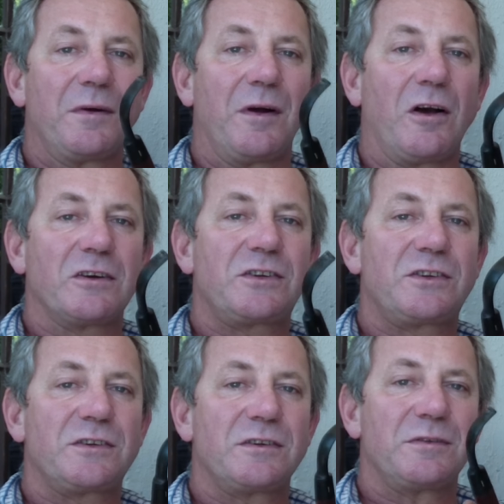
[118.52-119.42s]

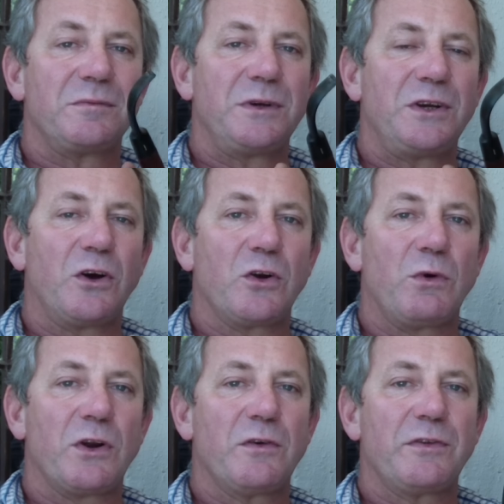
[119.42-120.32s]
asked me on
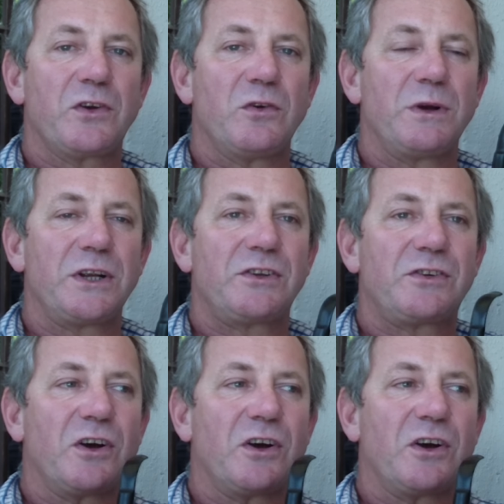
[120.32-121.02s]
one of the comments